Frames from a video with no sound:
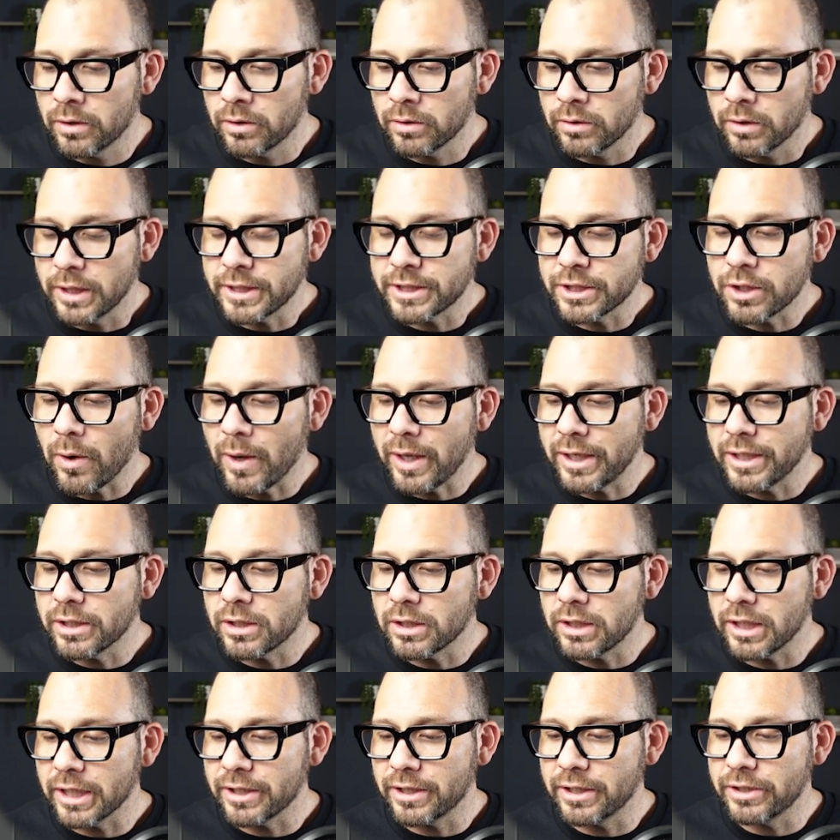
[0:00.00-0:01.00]
Let's go ahead and
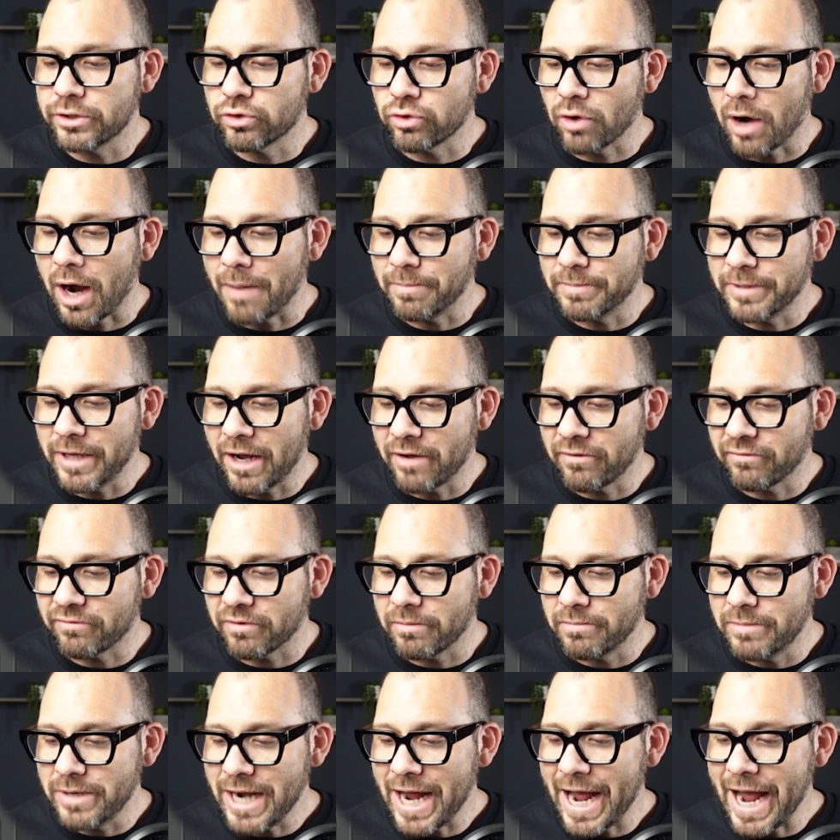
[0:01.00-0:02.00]
click the drop down
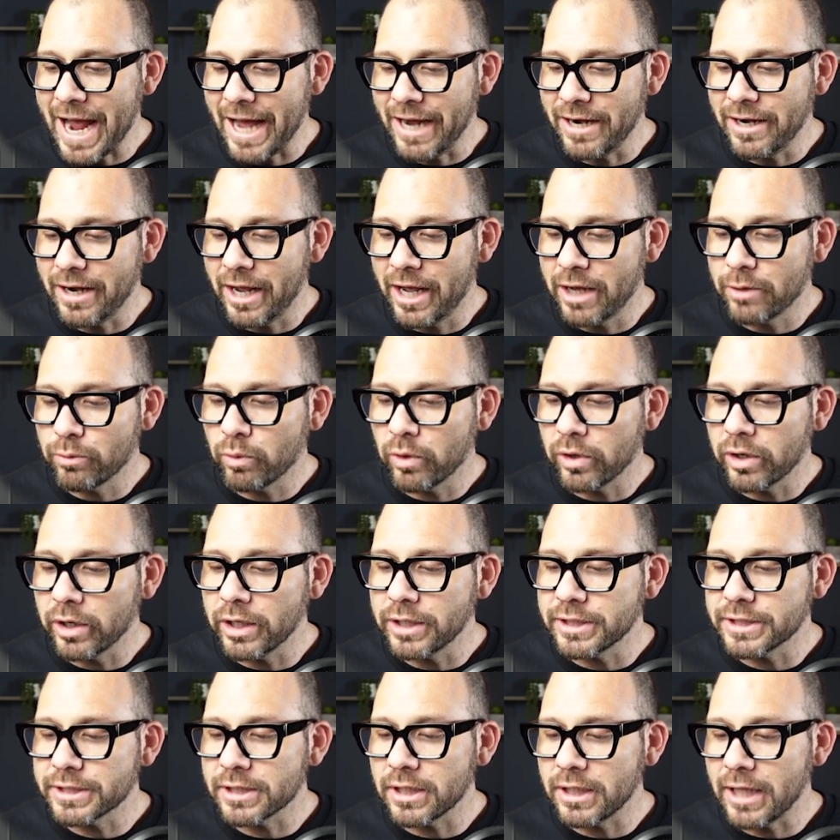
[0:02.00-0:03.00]
from NAT, and we're
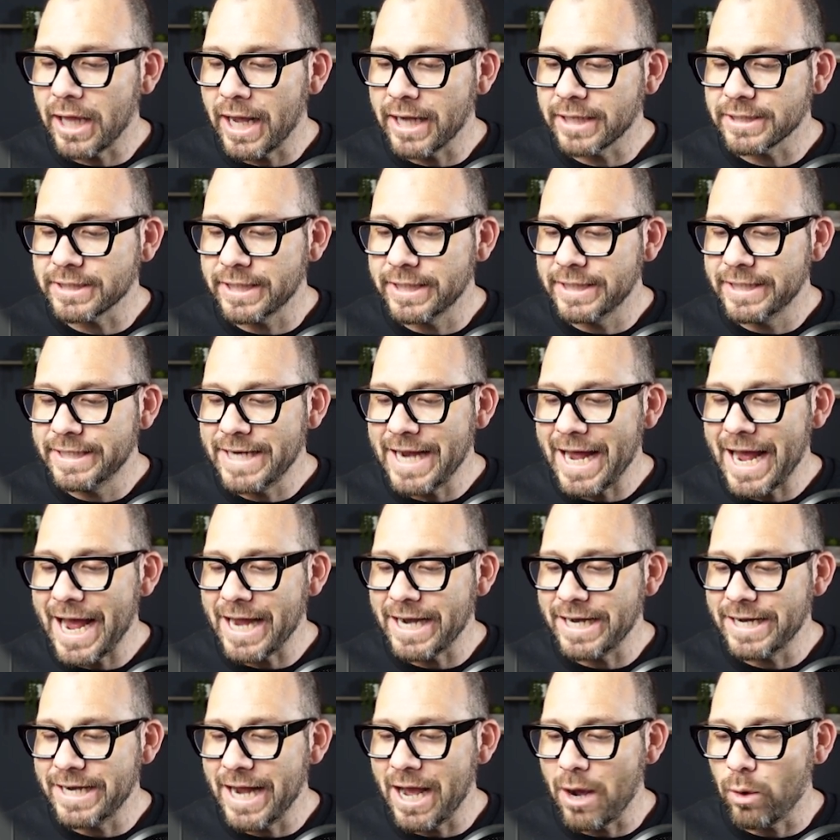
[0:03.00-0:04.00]
gonna select
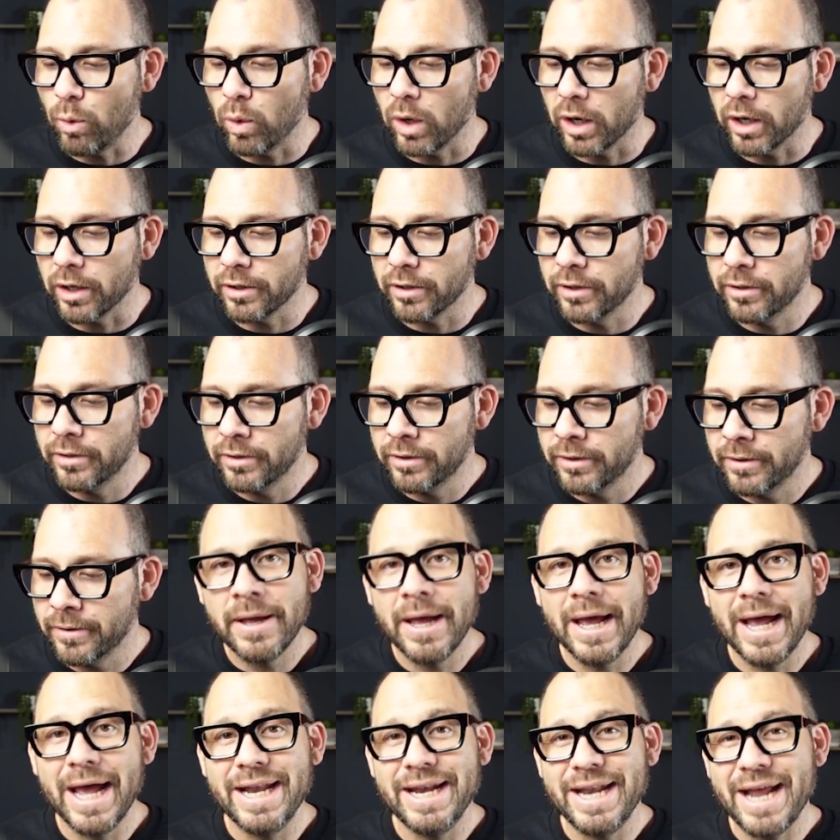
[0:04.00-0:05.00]
NAT network.
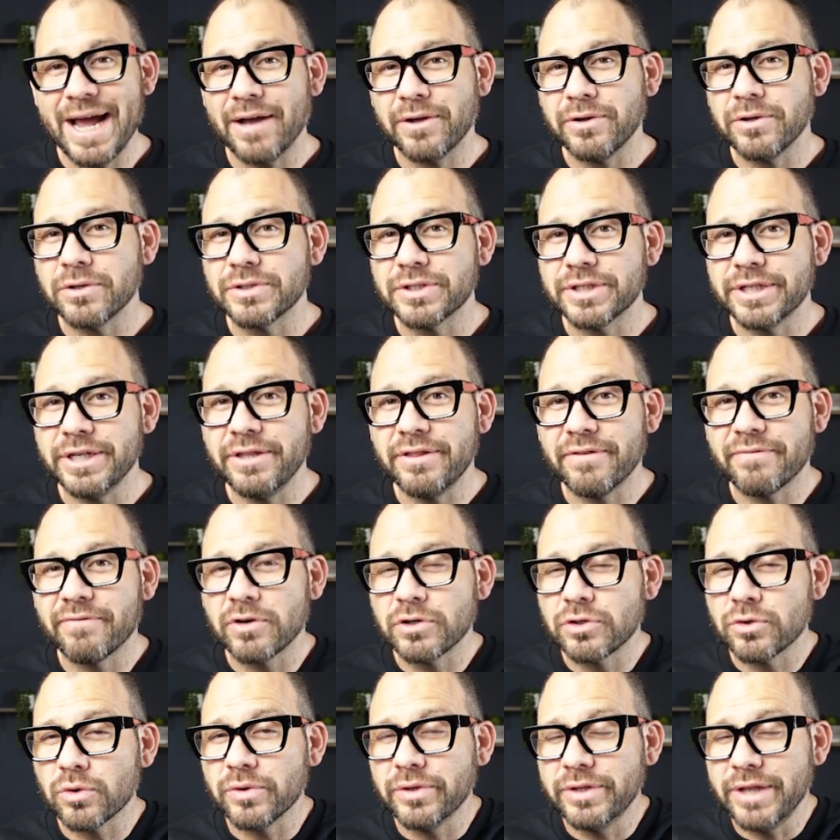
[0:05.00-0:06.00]
And now you'll see the
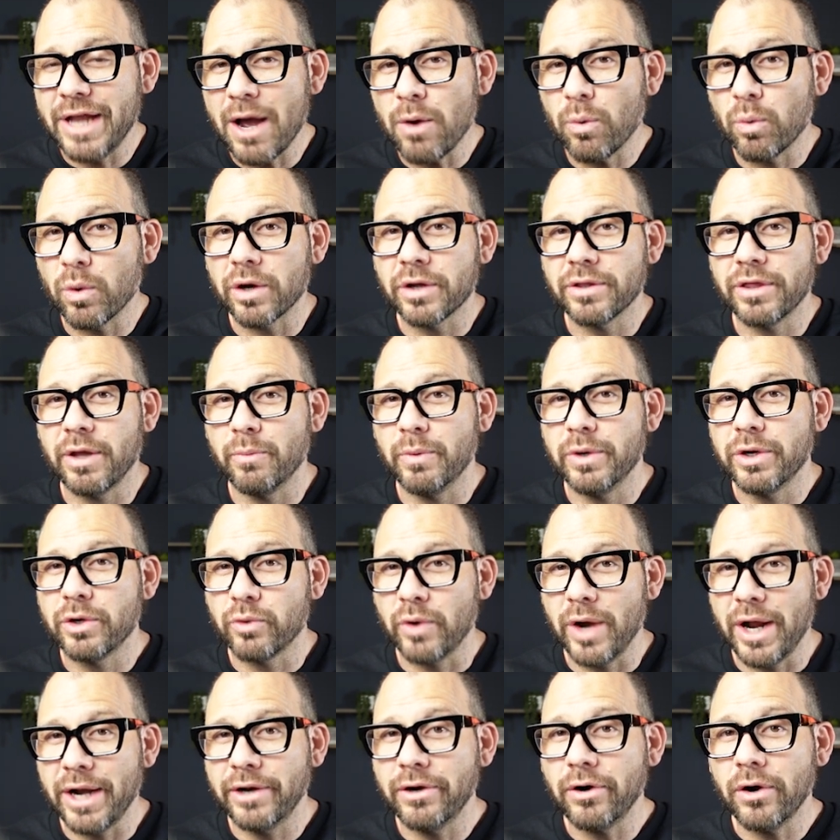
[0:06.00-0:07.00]
virtual network that we
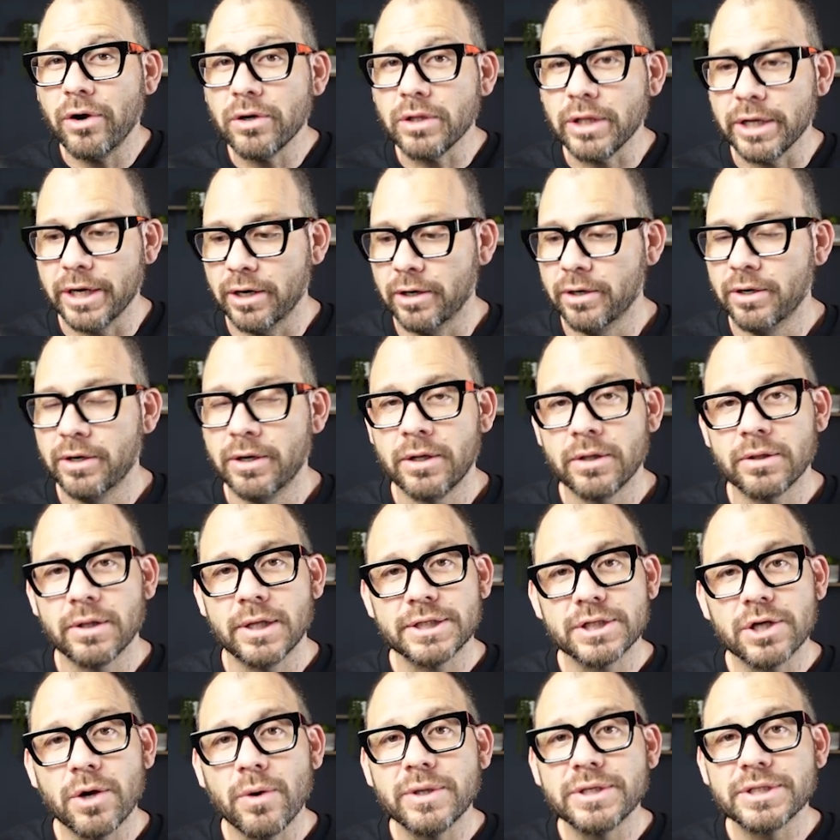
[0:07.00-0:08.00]
created earlier.
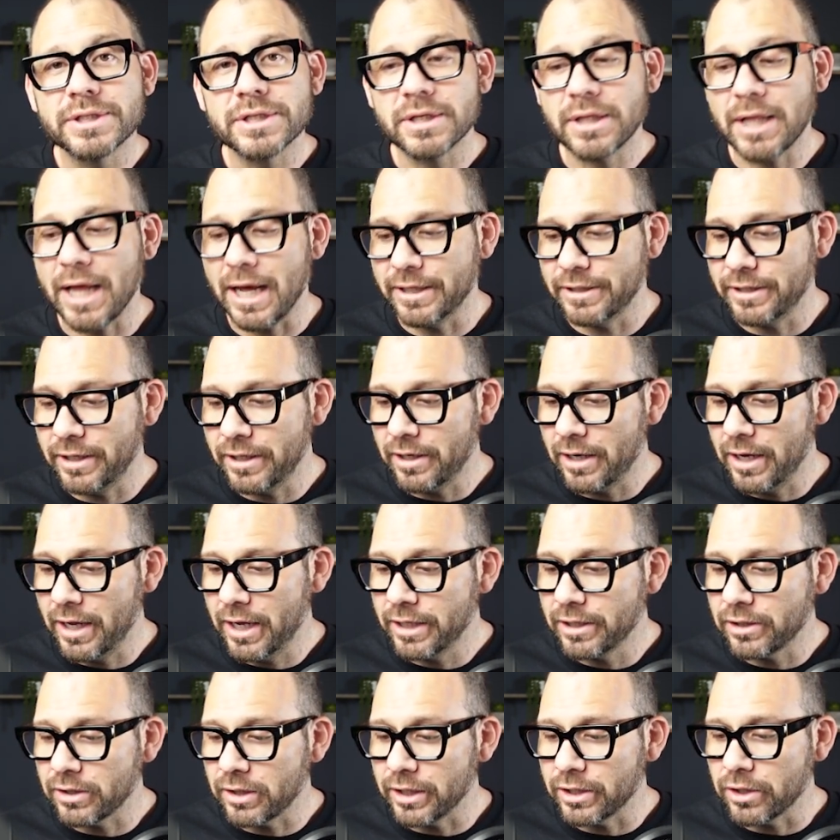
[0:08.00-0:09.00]
Let's go ahead and select it
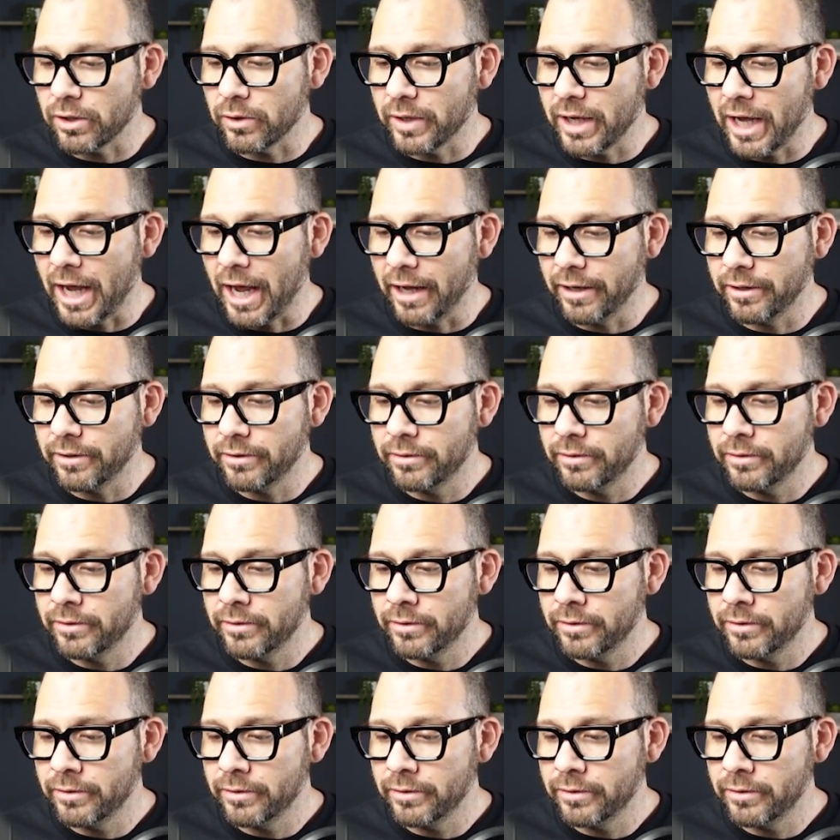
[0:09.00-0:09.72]
and click OK.